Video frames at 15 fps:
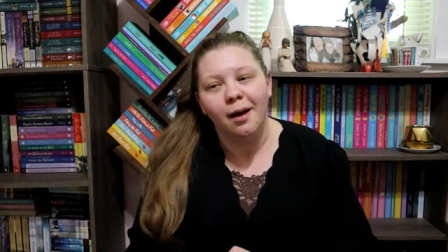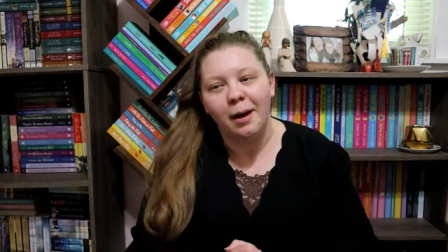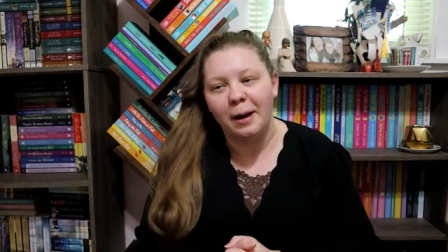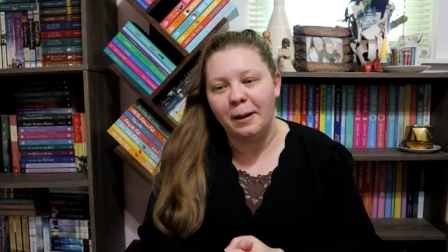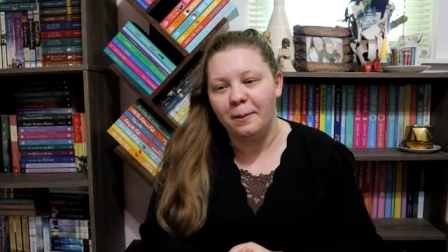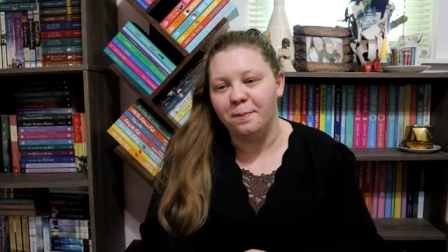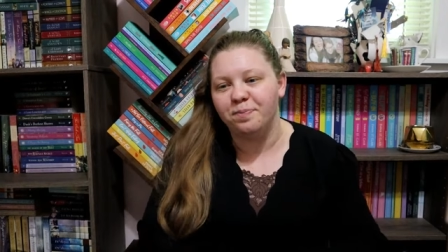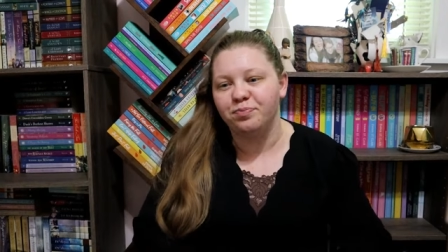
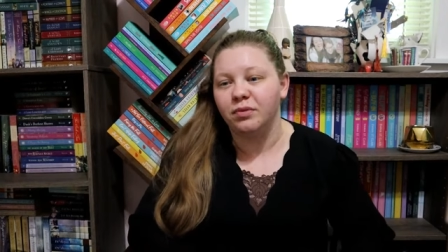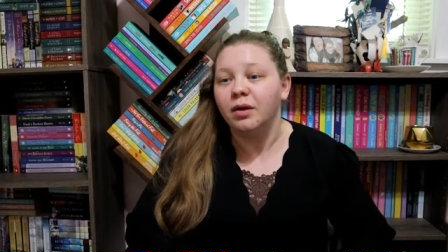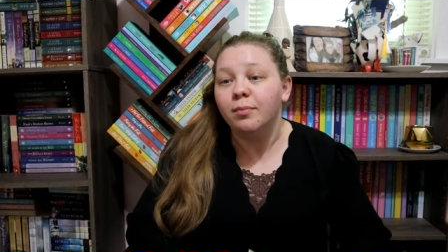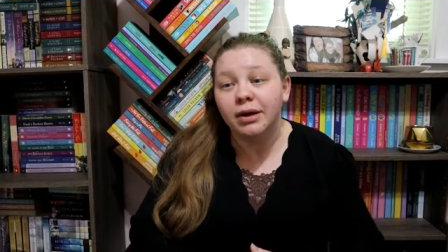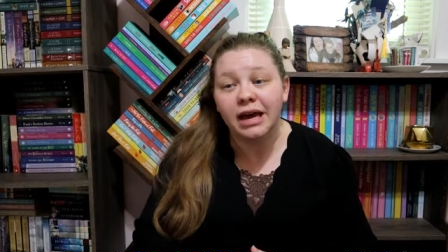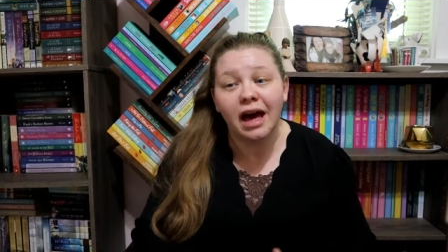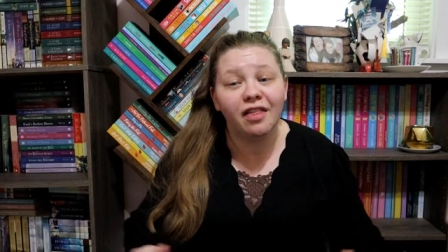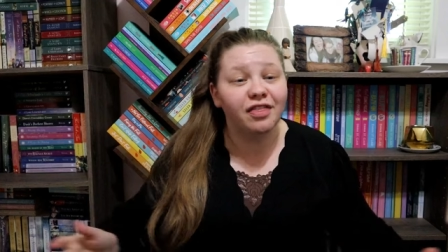Um,
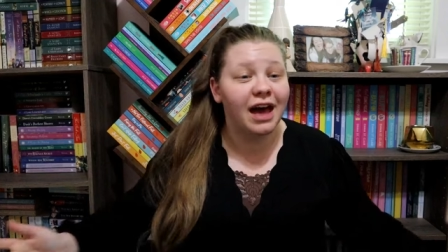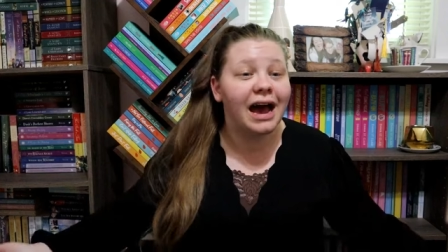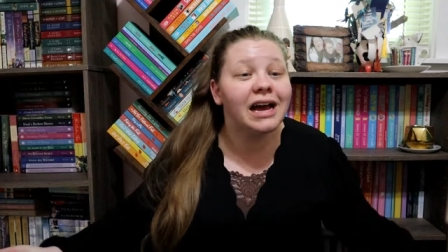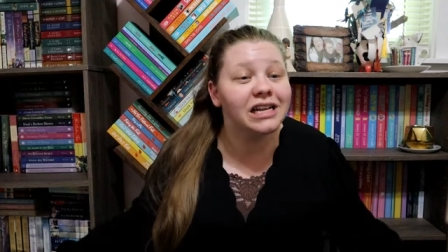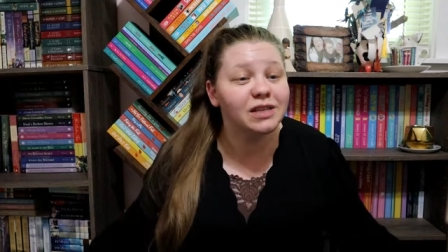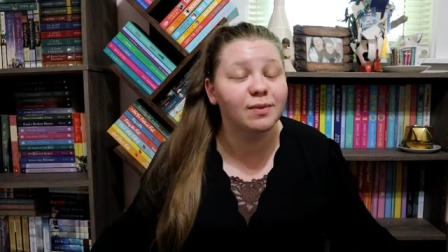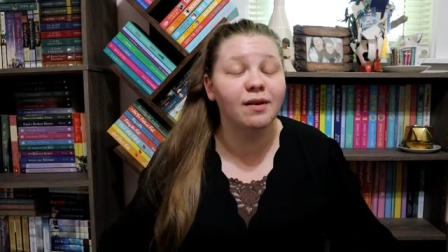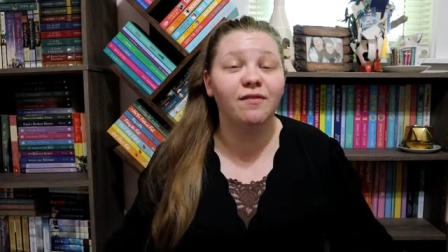but yeah,
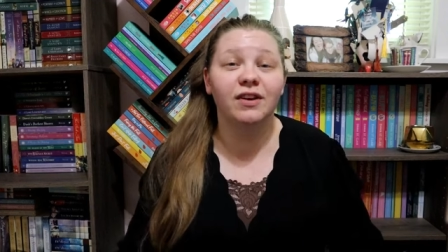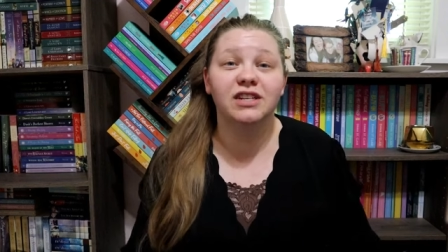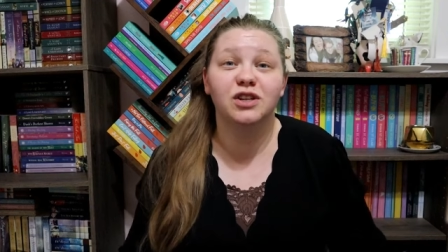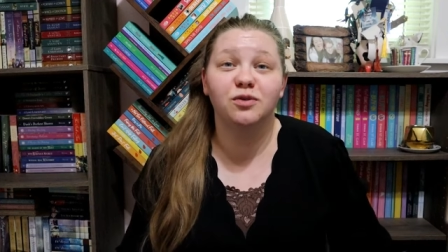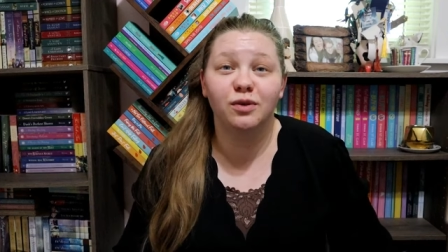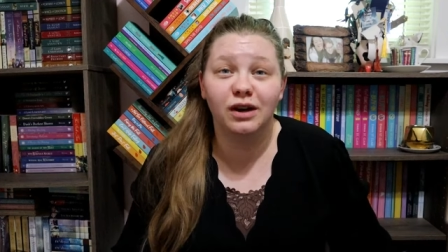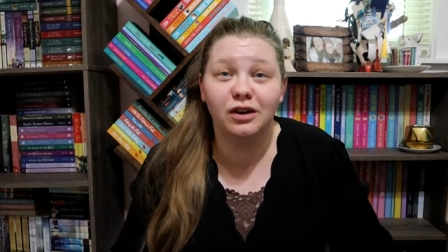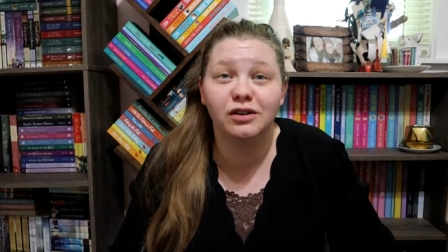that is my
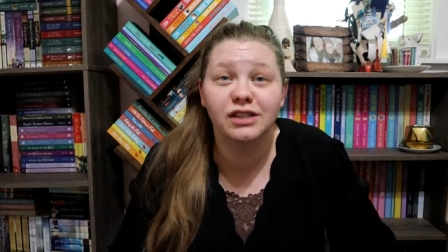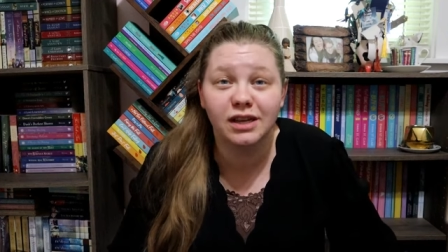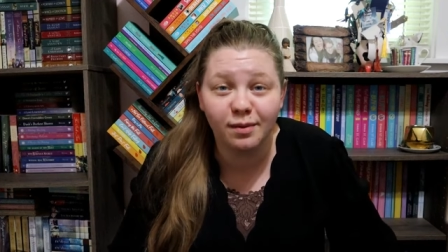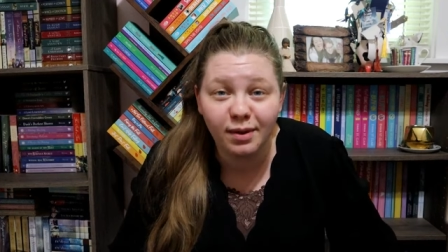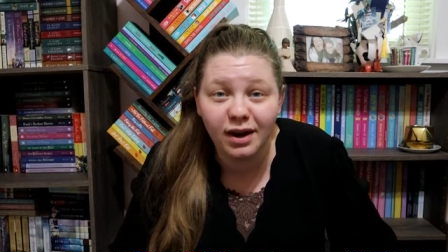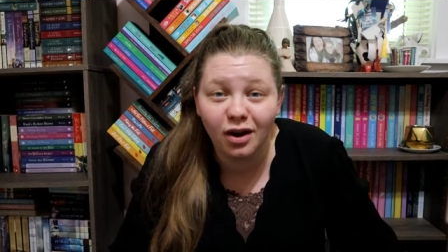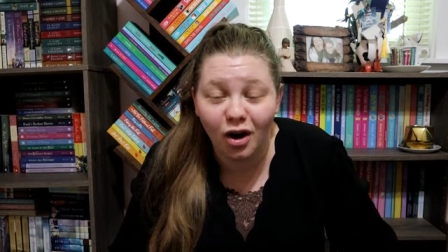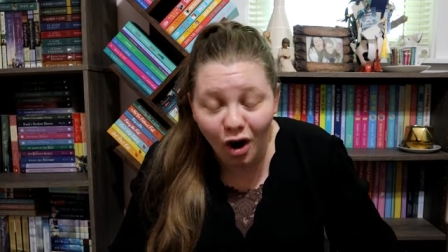Fiction Reader
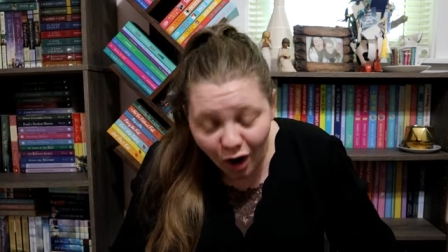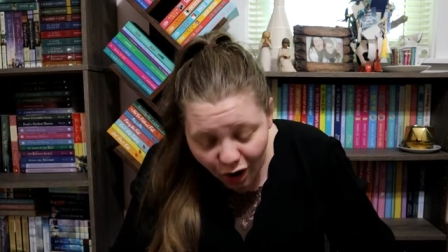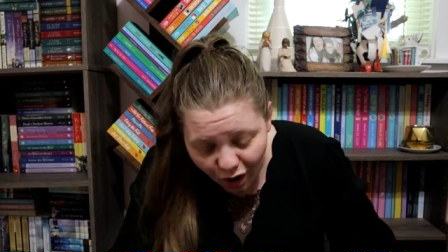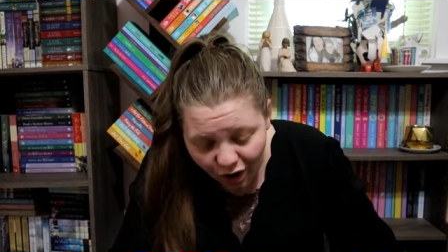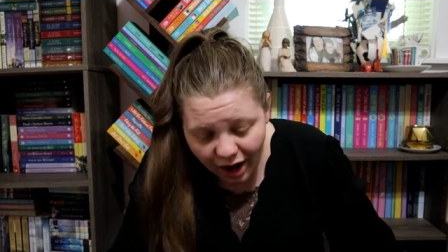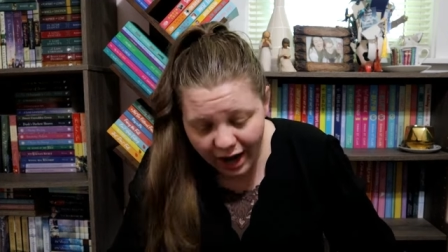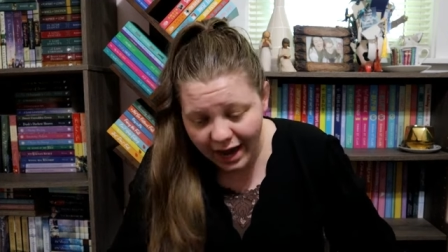Summit haul.